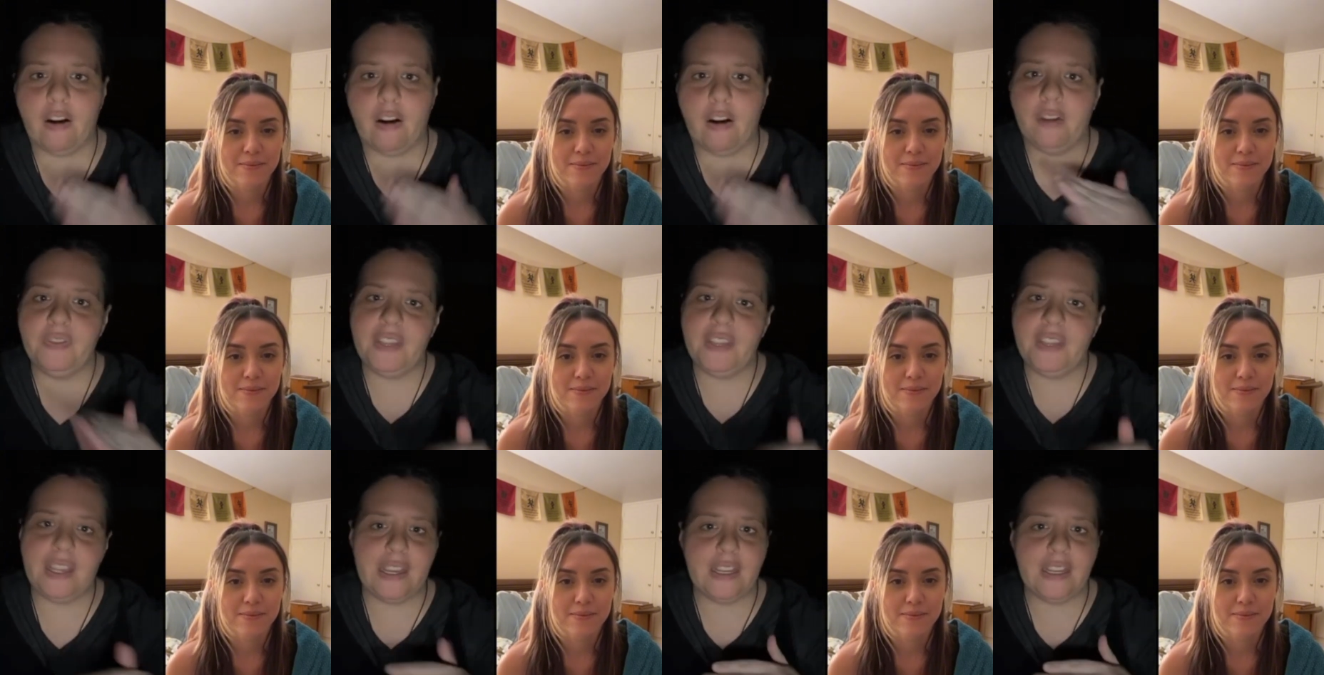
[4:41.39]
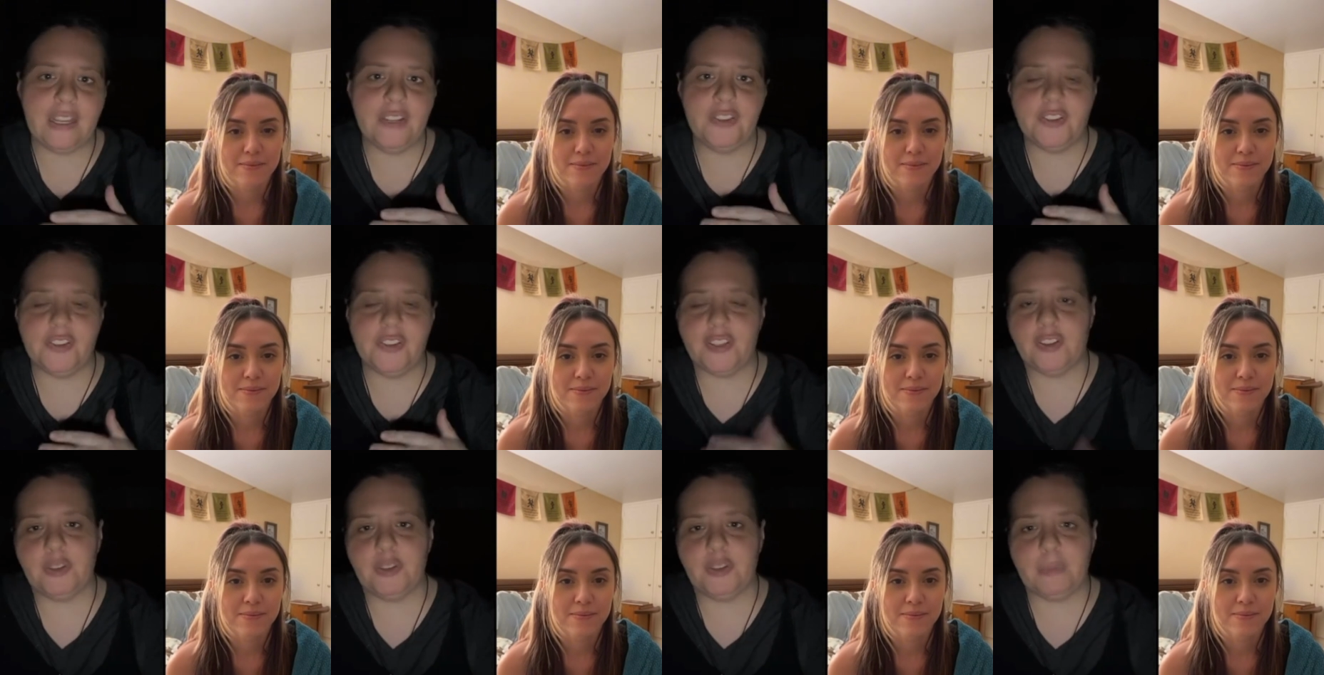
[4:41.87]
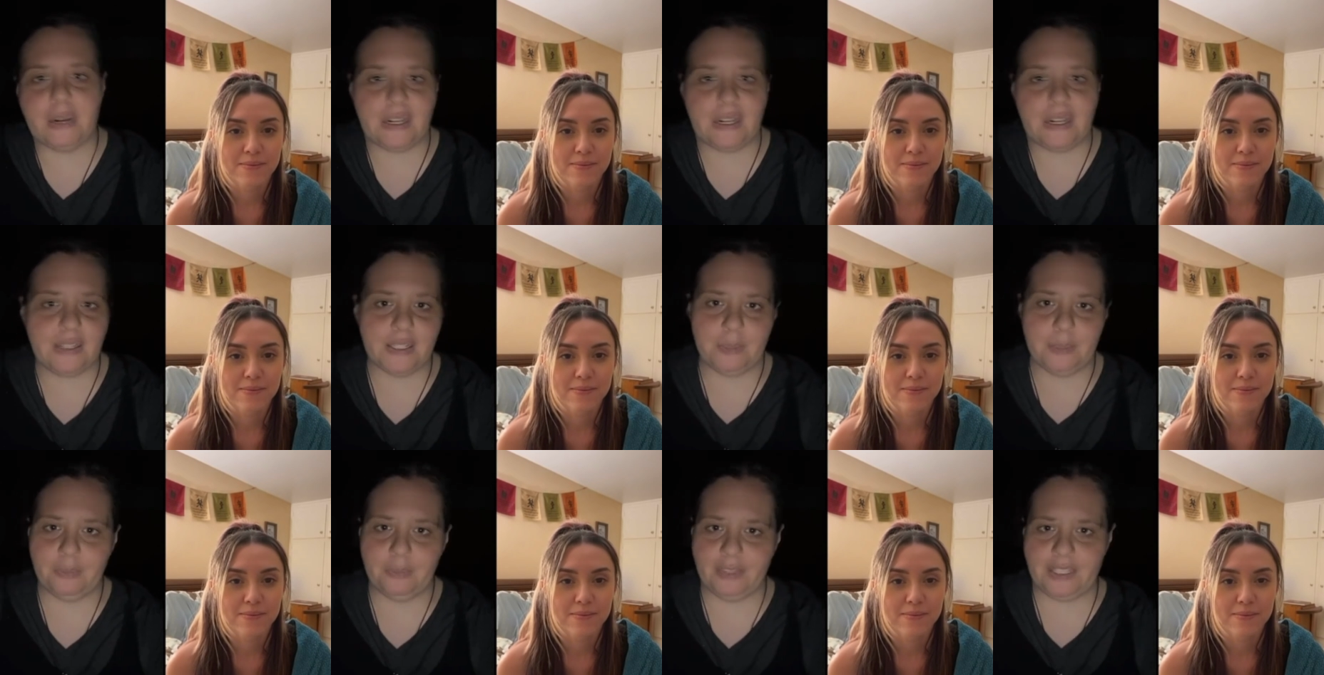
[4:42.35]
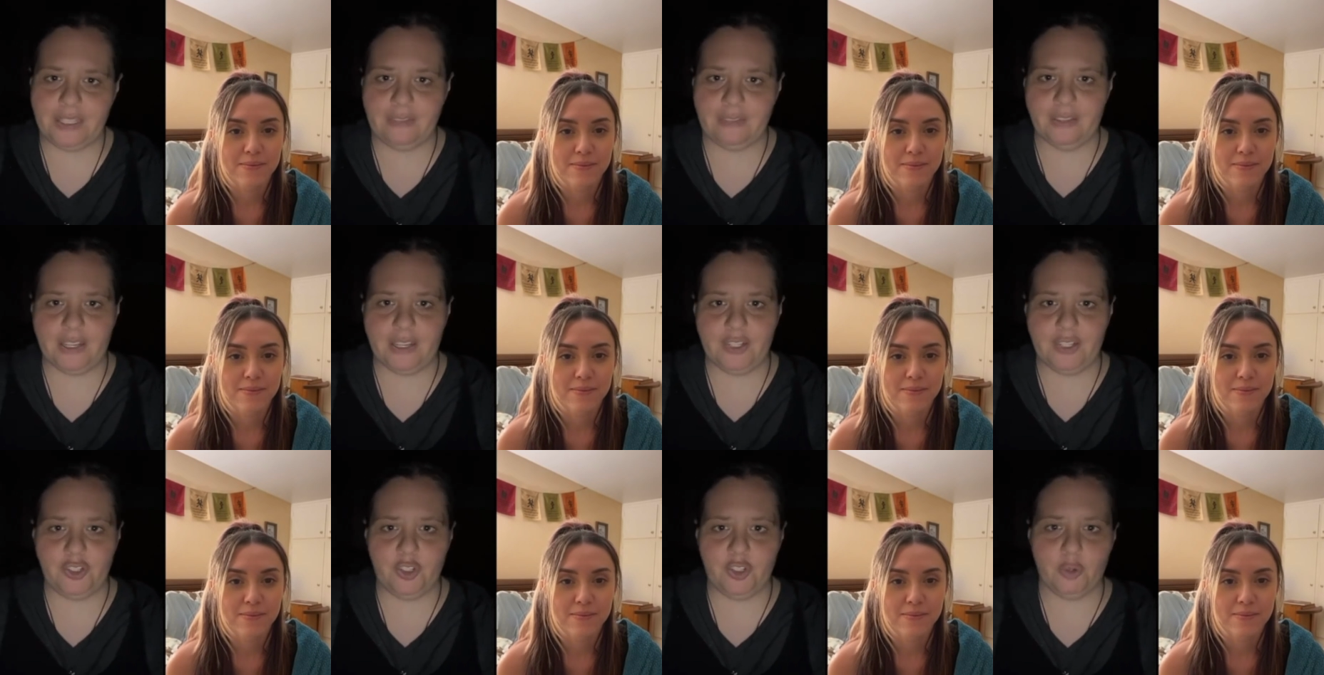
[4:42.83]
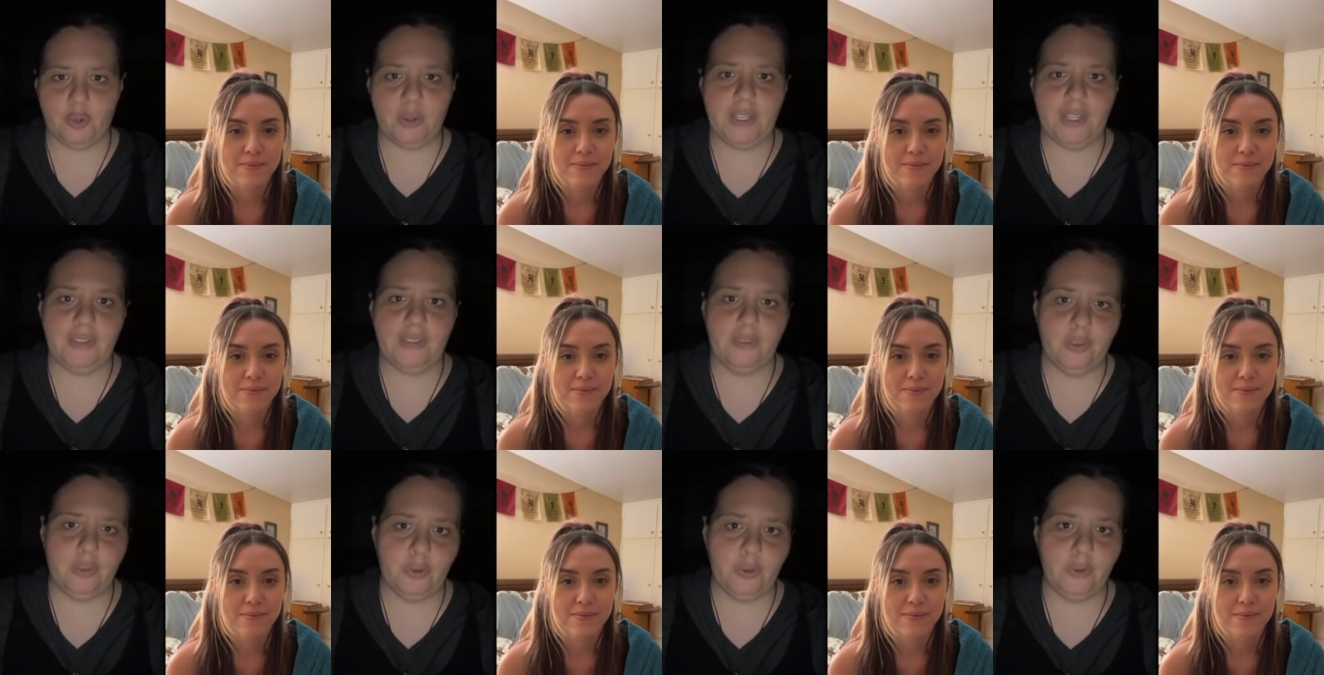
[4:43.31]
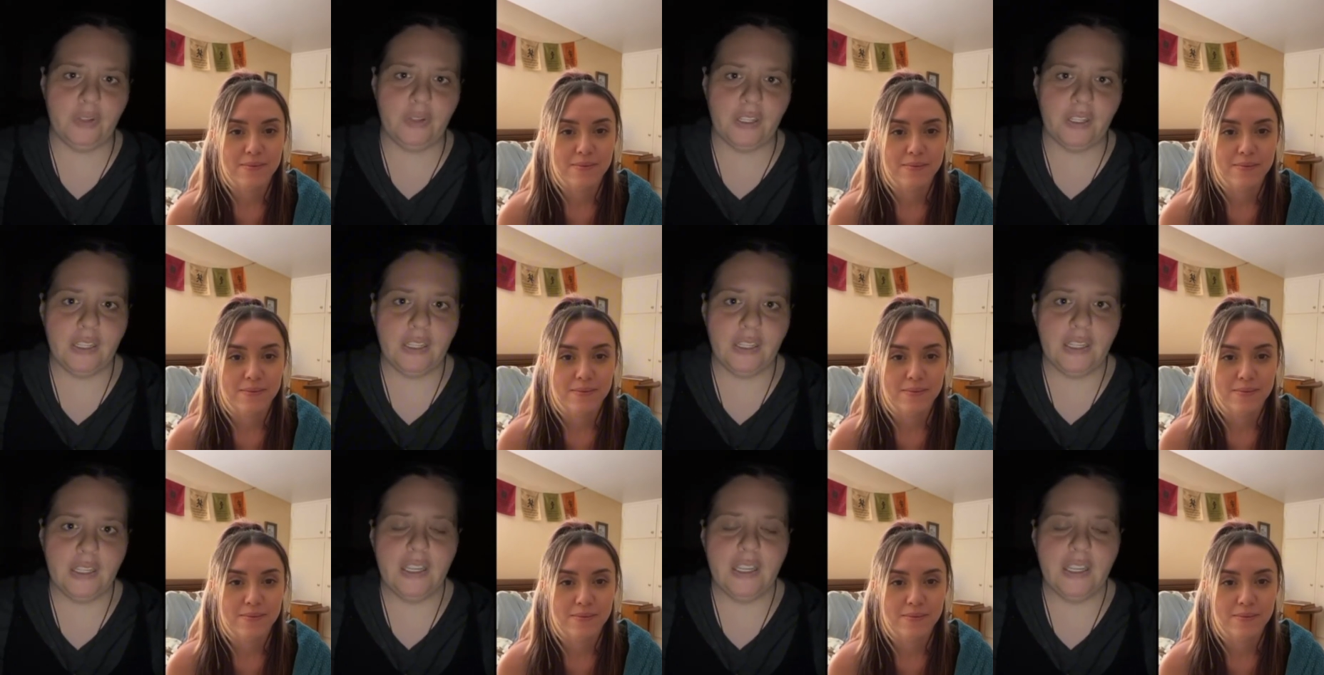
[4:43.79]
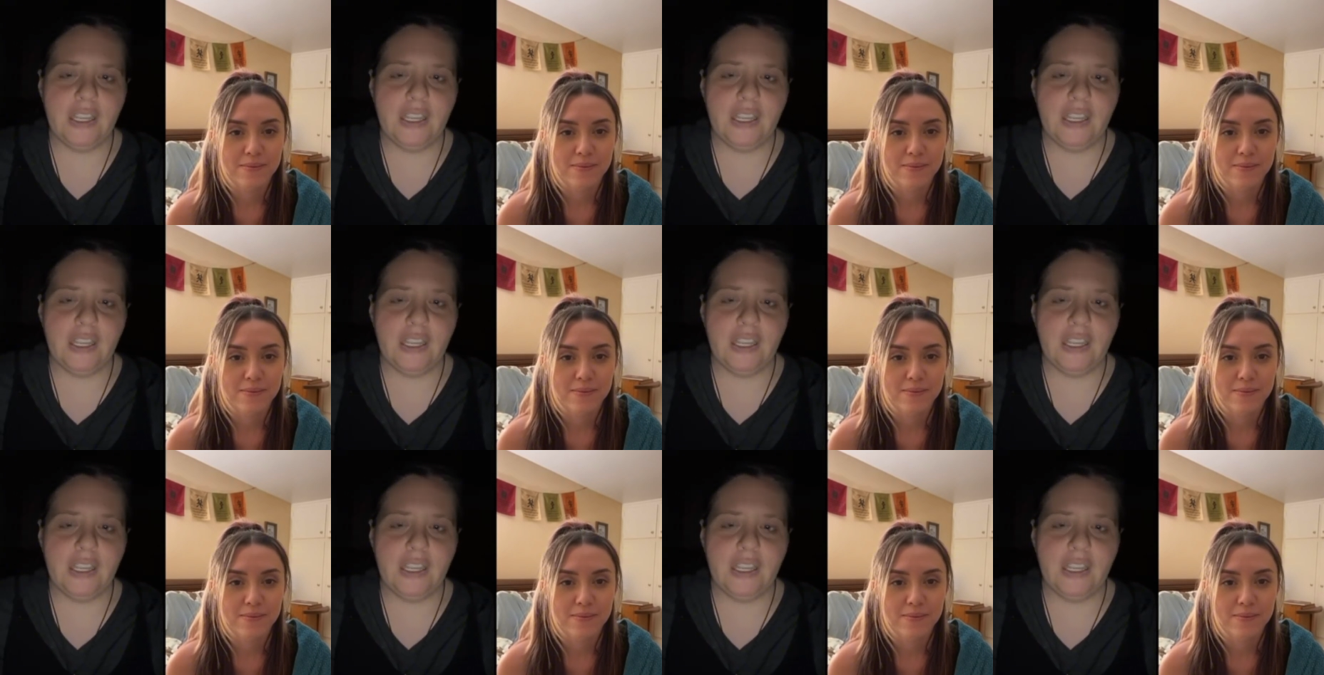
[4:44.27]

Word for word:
Speaker 1: on the edge that could possibly like join Luke.